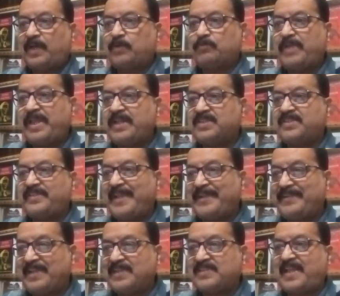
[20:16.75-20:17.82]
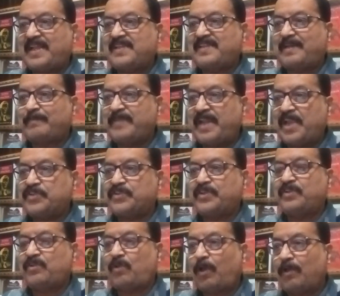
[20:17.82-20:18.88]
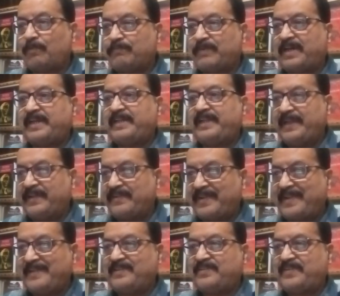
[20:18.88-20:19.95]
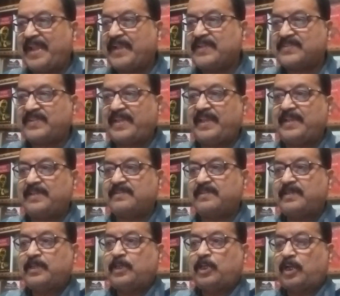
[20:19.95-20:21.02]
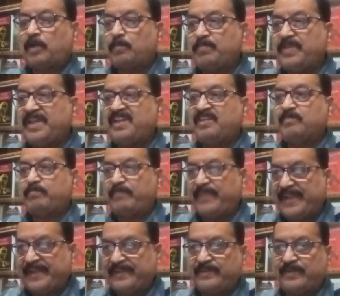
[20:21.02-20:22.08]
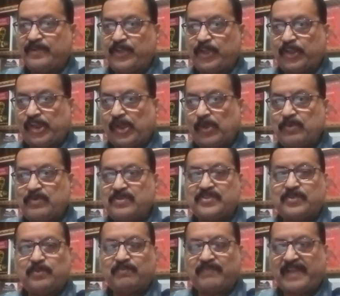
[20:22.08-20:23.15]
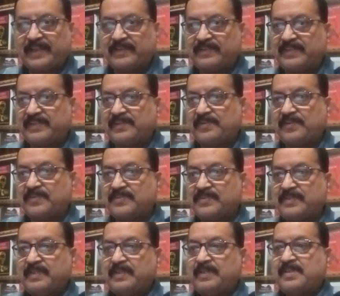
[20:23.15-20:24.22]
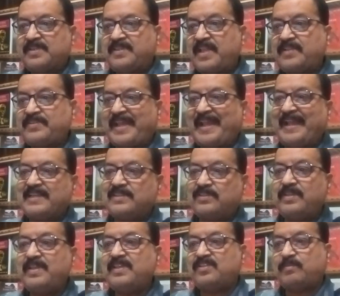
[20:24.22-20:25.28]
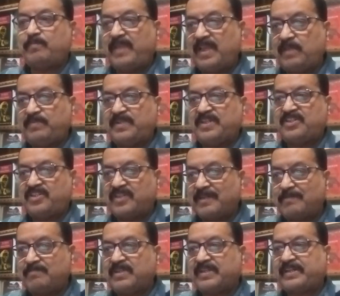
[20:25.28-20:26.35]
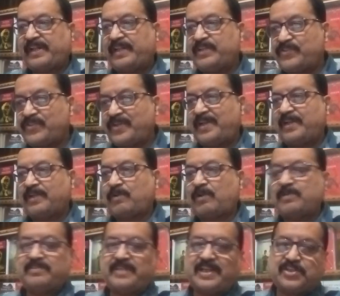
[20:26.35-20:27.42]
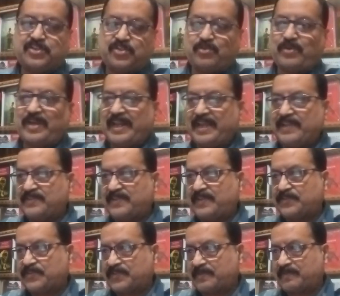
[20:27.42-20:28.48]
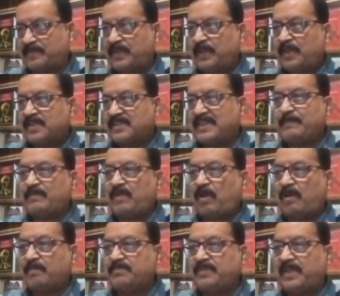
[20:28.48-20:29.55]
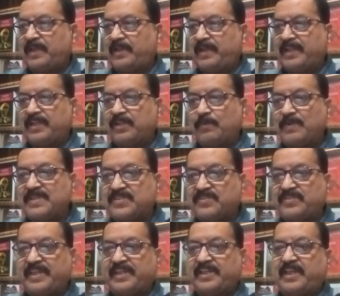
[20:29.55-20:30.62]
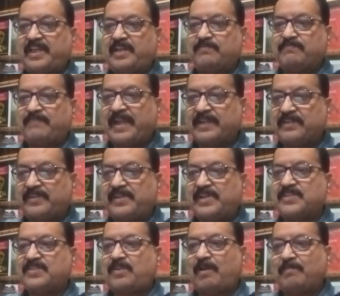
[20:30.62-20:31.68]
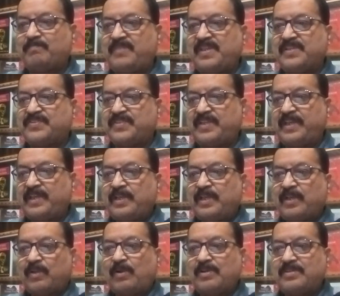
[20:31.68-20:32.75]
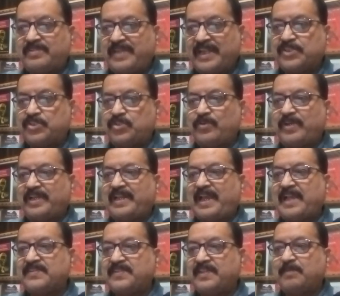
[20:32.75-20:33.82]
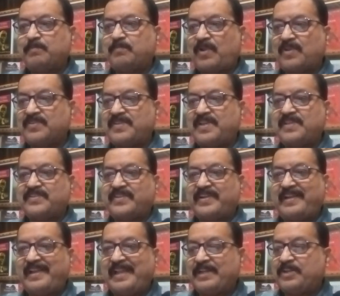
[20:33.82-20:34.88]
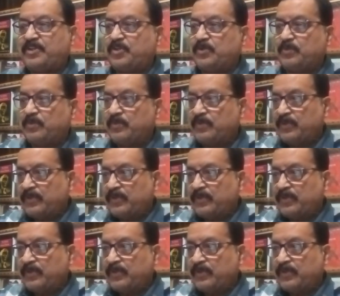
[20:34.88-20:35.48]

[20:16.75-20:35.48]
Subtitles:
When serious examination of a literary text is being made recourse to factors such as these may be termed cultural contextualization. Some of the linguistic factors of this contextualizing process relate to